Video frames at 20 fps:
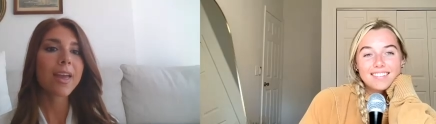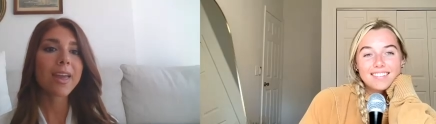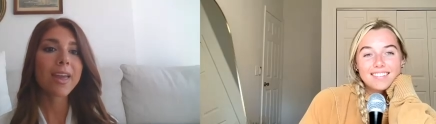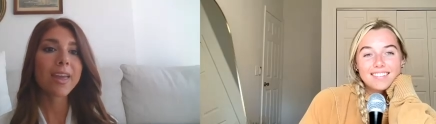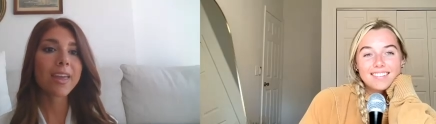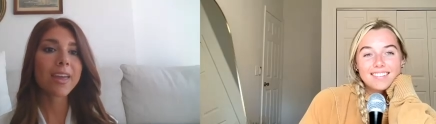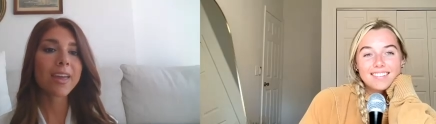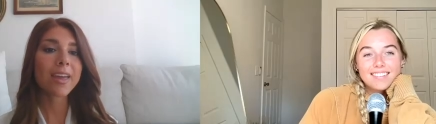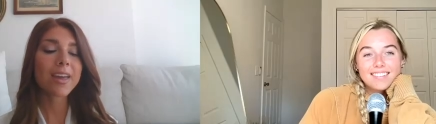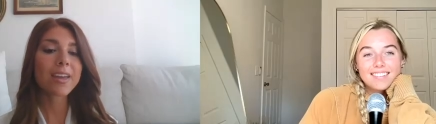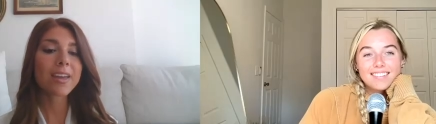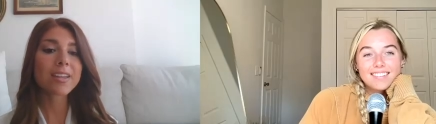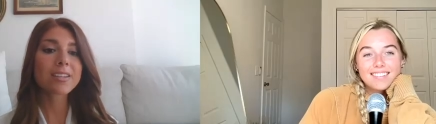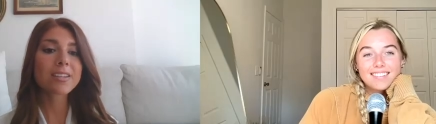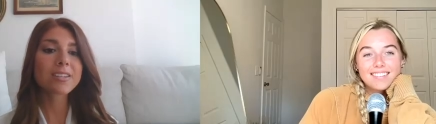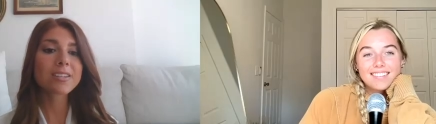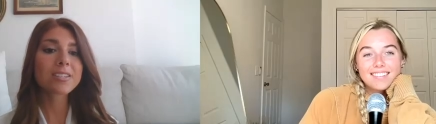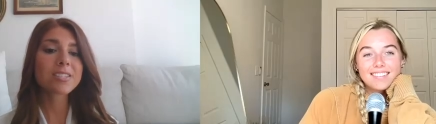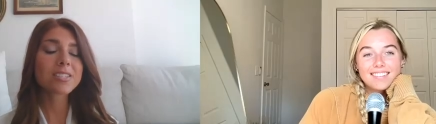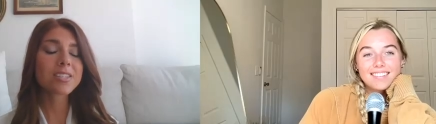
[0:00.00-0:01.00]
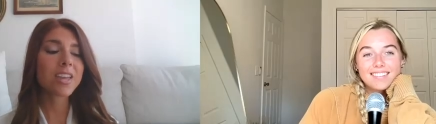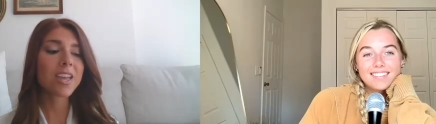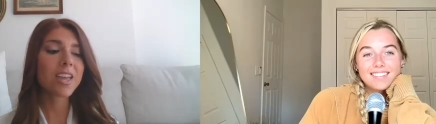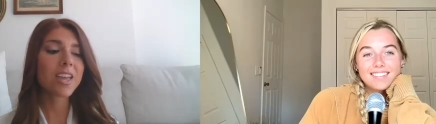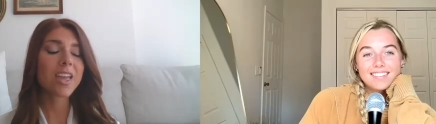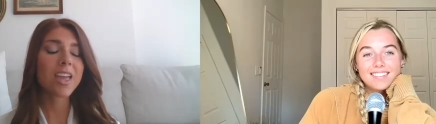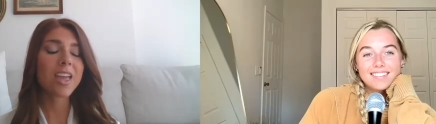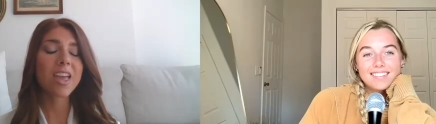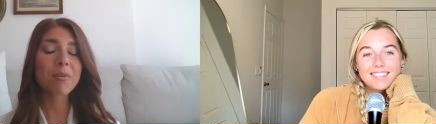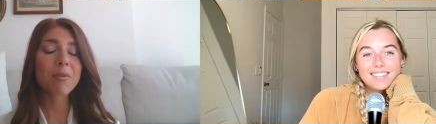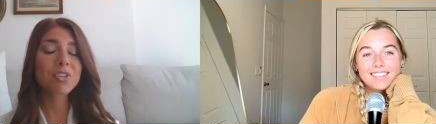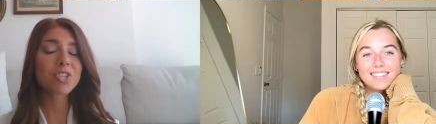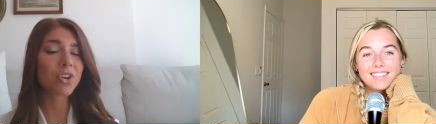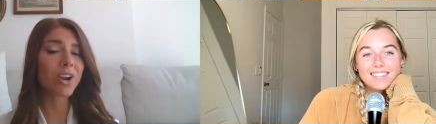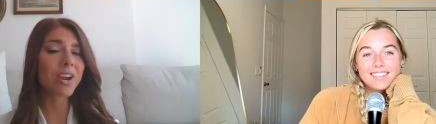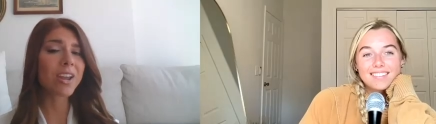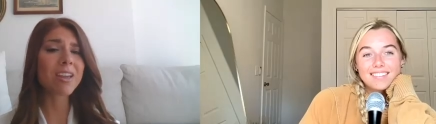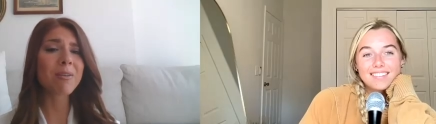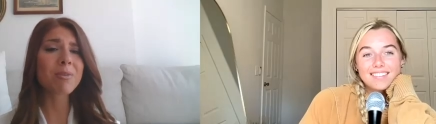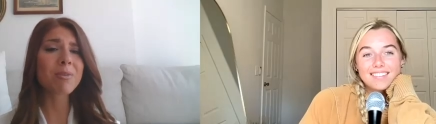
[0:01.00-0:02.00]
Speaker 1: and it was
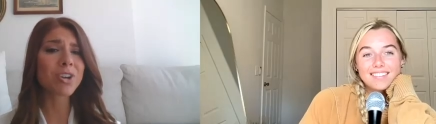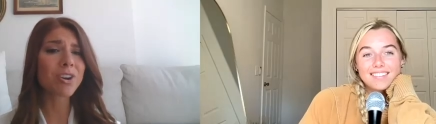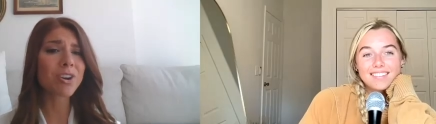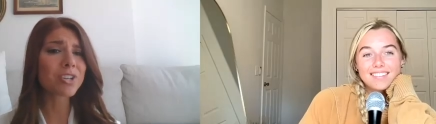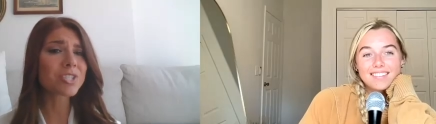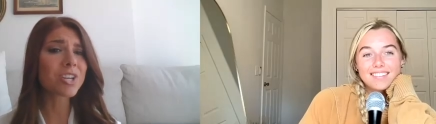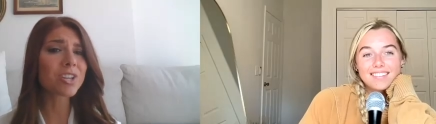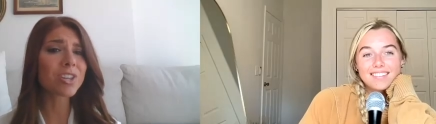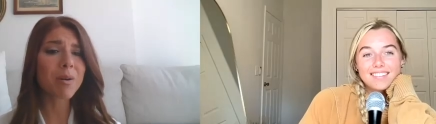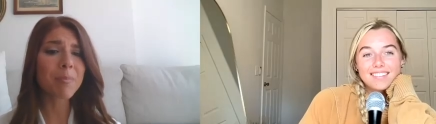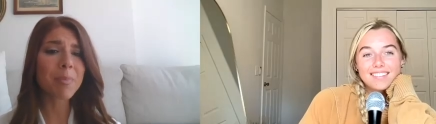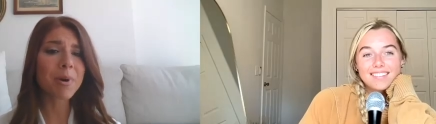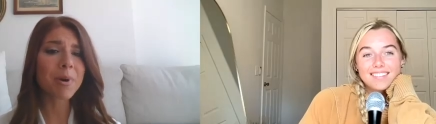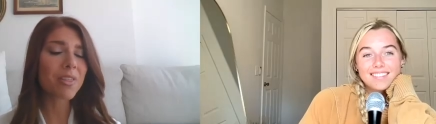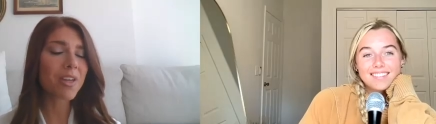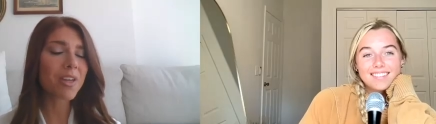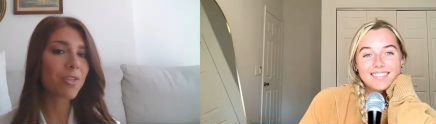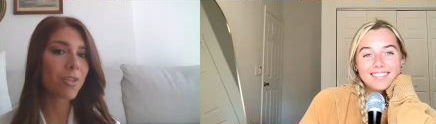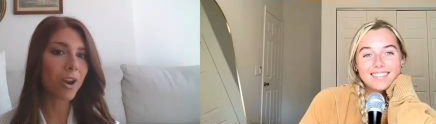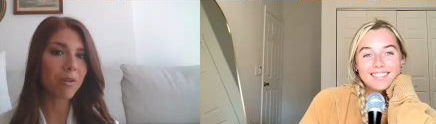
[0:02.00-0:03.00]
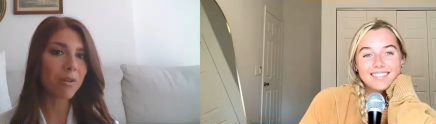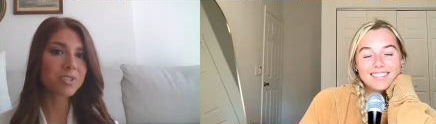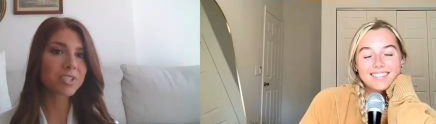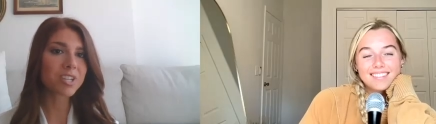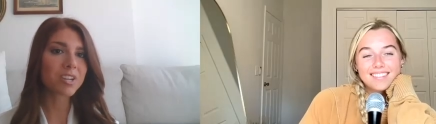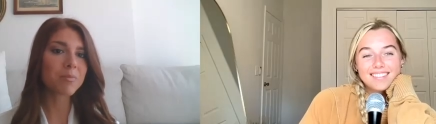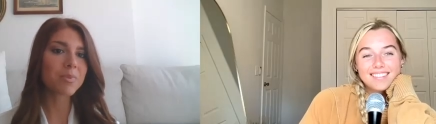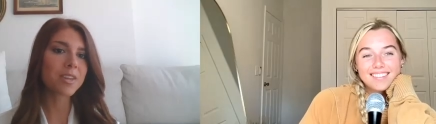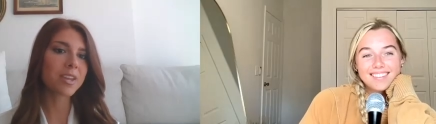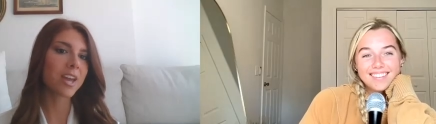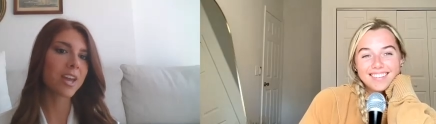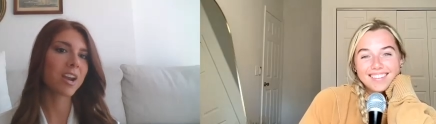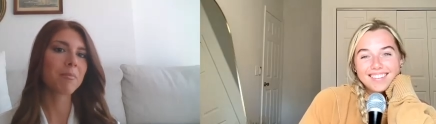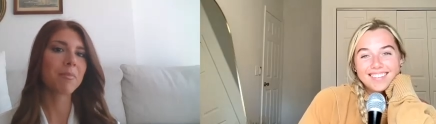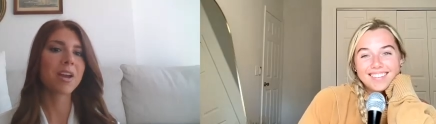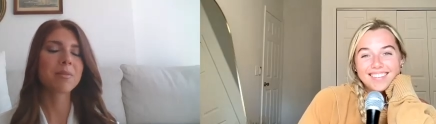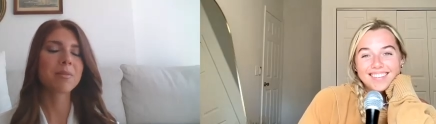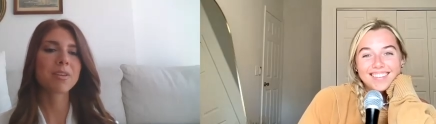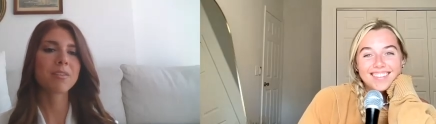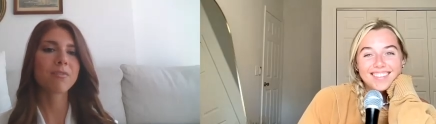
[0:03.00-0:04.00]
great. It was honestly a lot better than I thought it was going to be. kind of
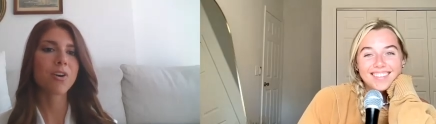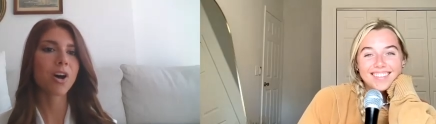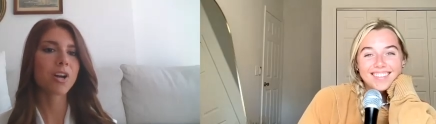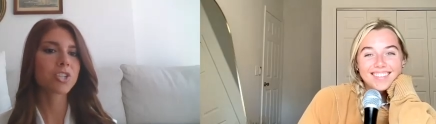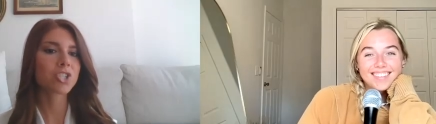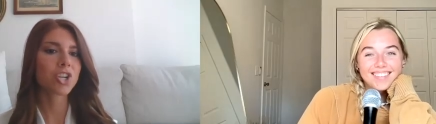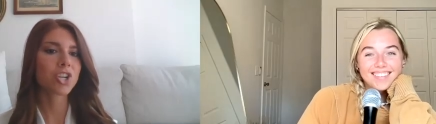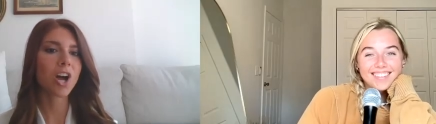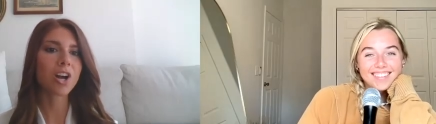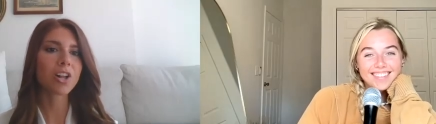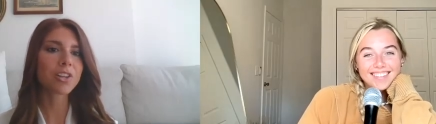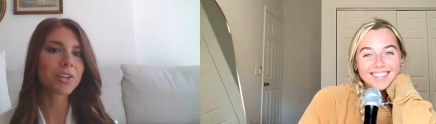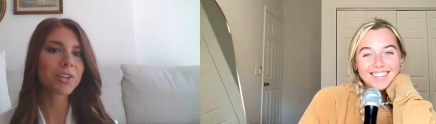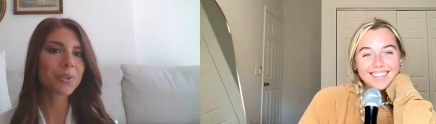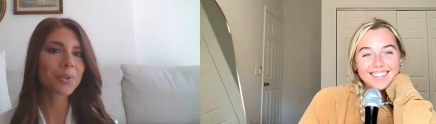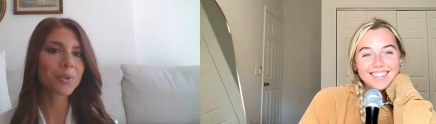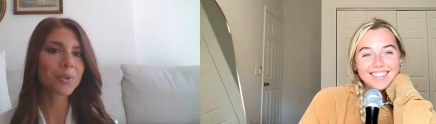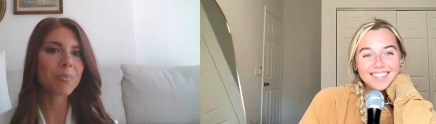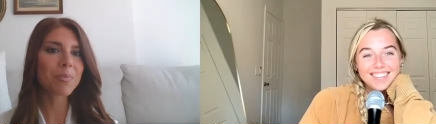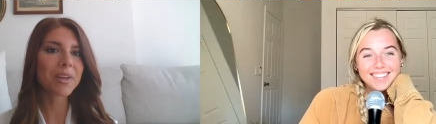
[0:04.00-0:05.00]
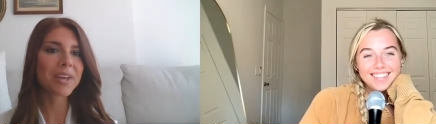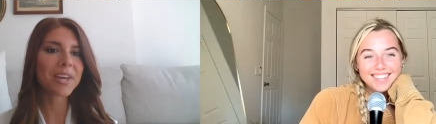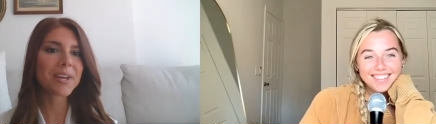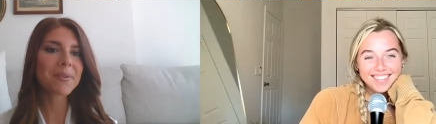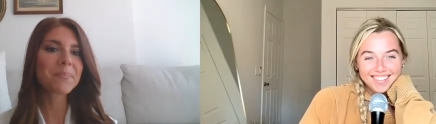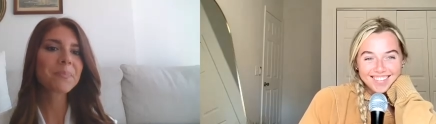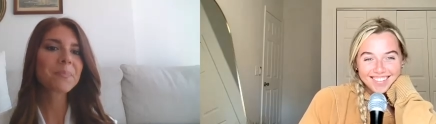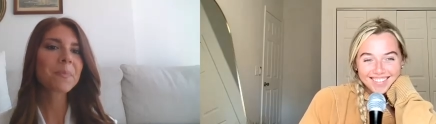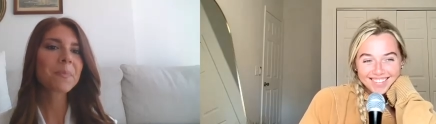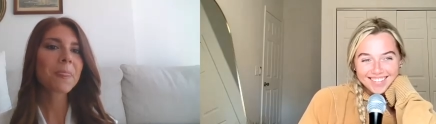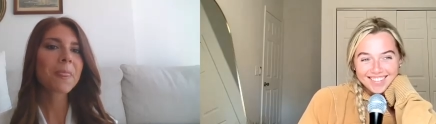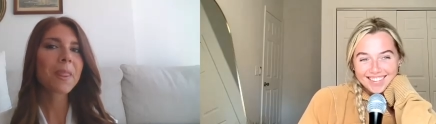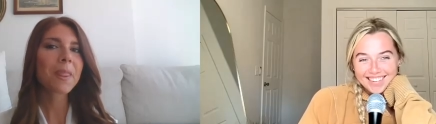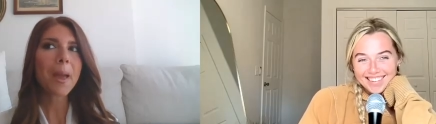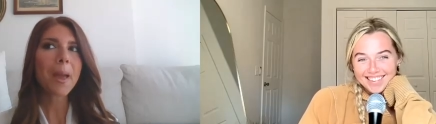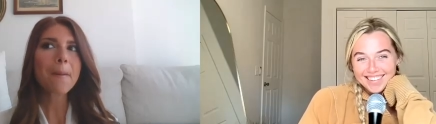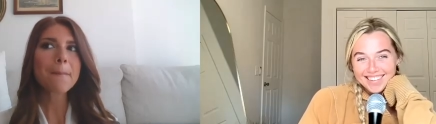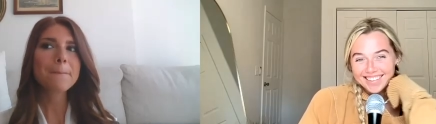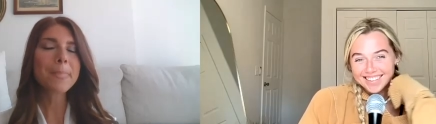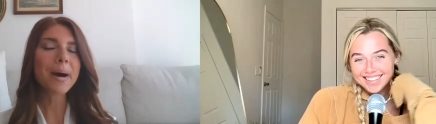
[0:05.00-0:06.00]
reminded me of hot chocolate a little bit,
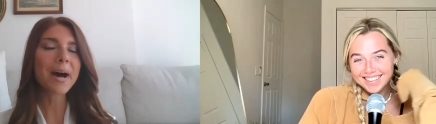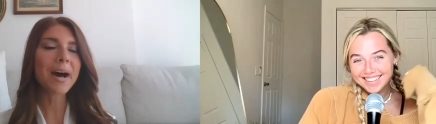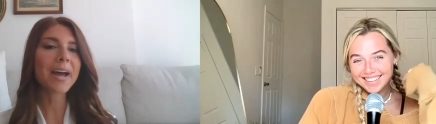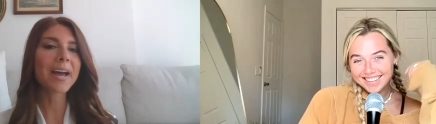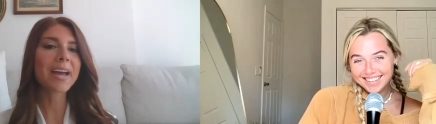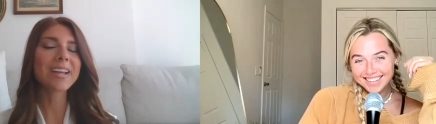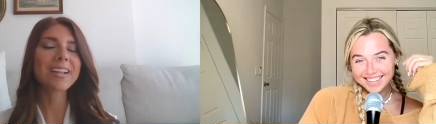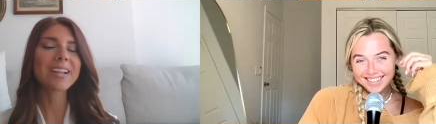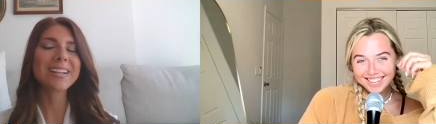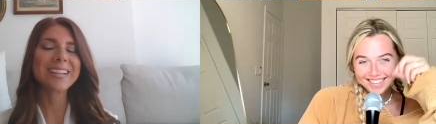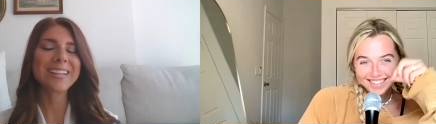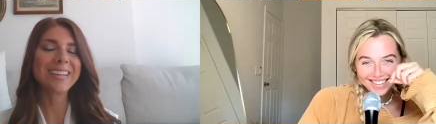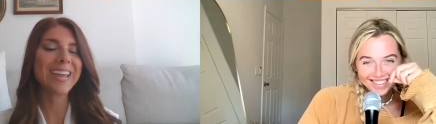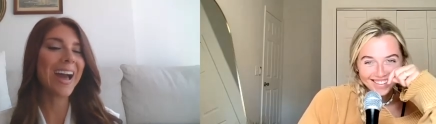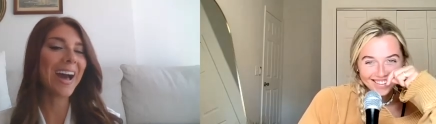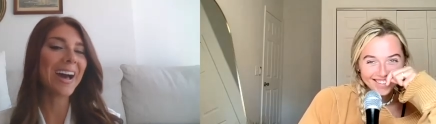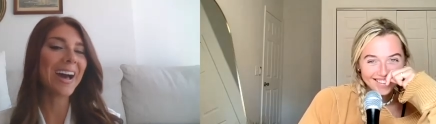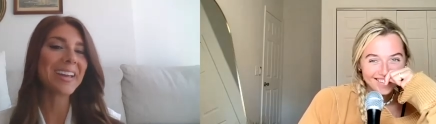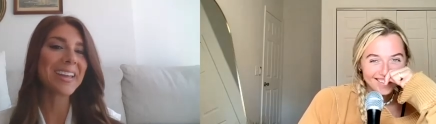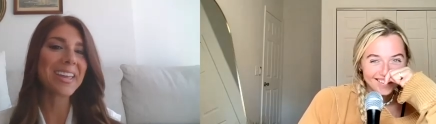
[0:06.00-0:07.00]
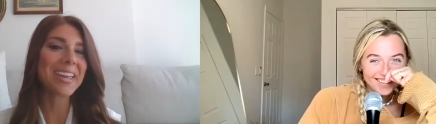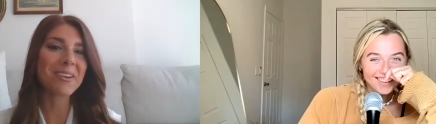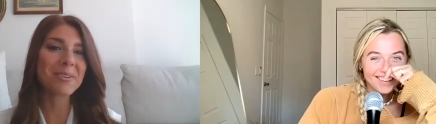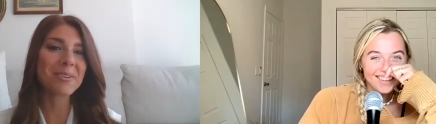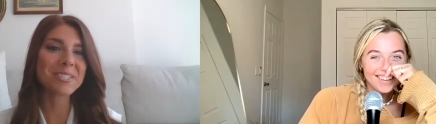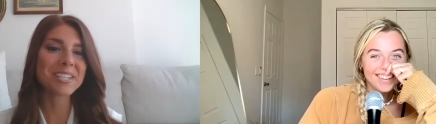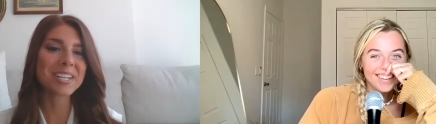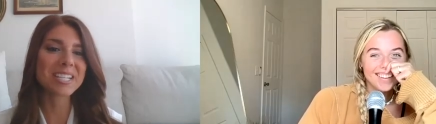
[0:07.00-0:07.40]
but yeah, it was an